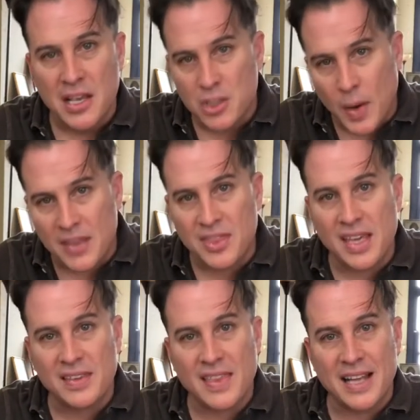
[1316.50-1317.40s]
So I
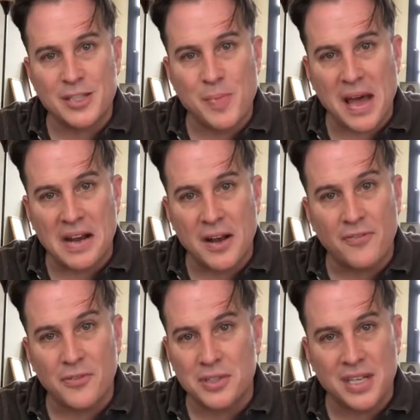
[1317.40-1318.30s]
think that's about
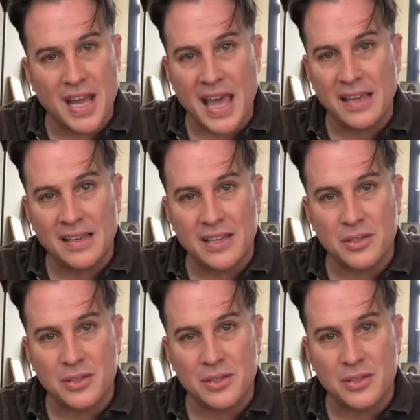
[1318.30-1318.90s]
enough for today.